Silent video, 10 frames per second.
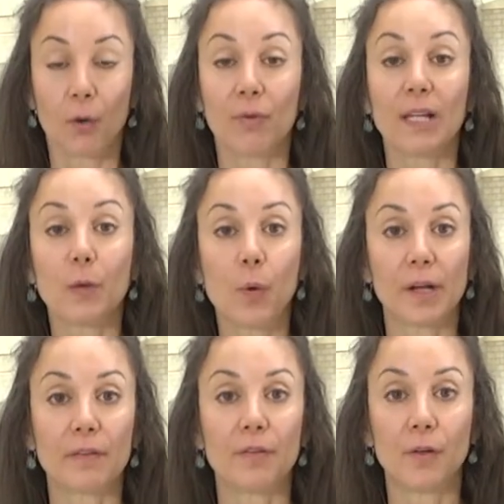Really
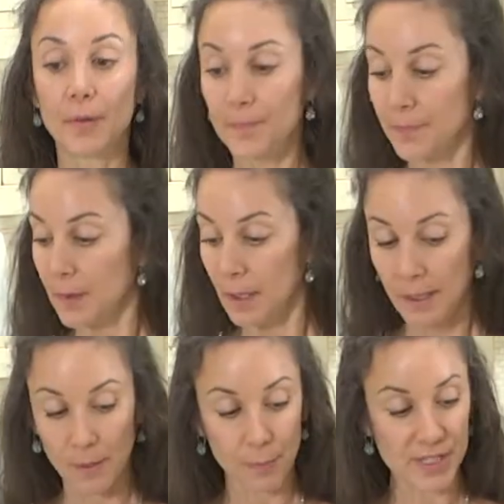wonderful.
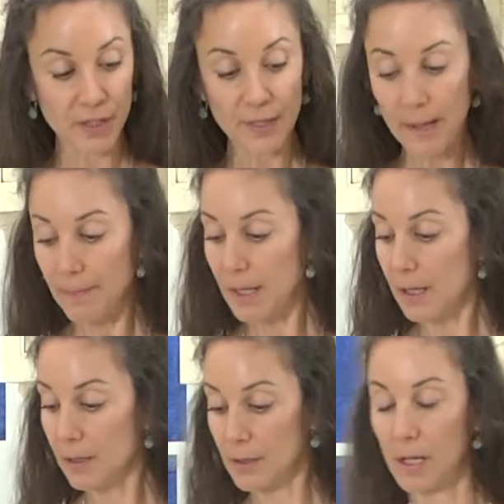Brazil nut
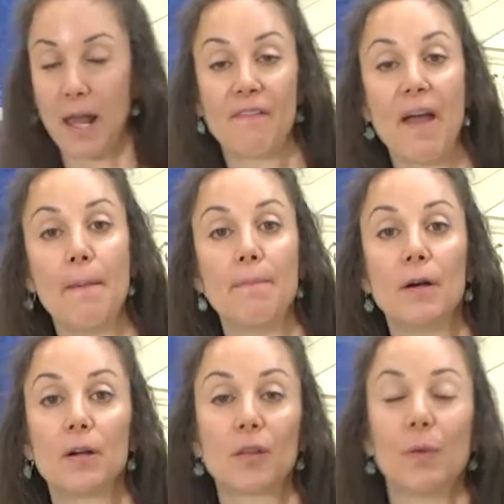milk. I have hemp
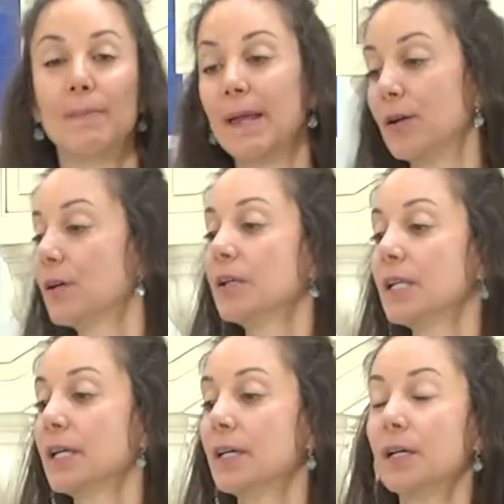milk that we made
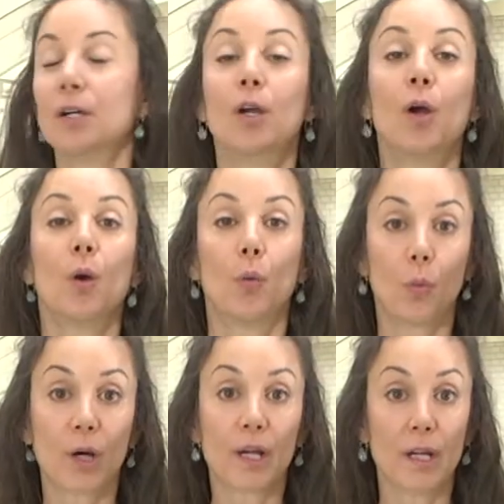earlier.
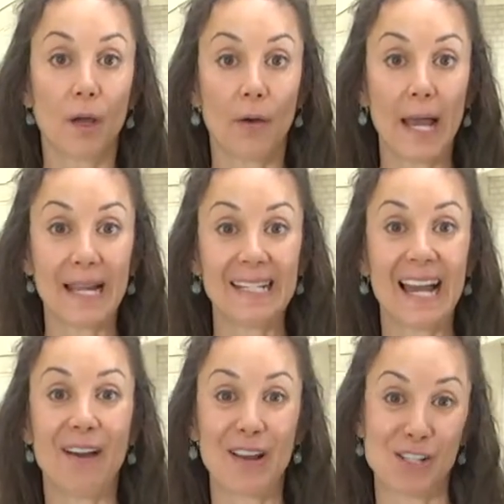We're gonna go ahead
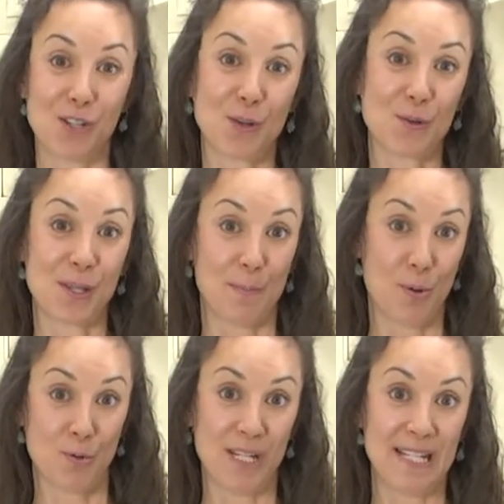now and show you some
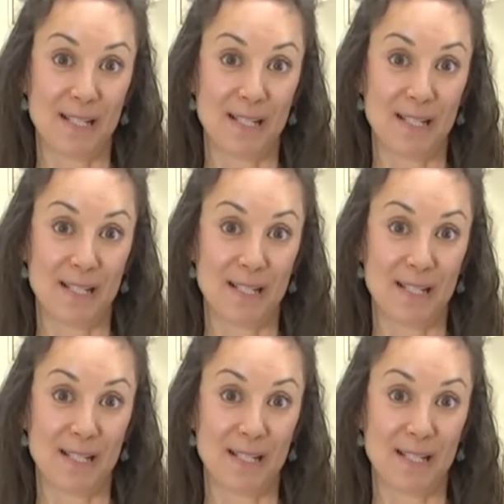protein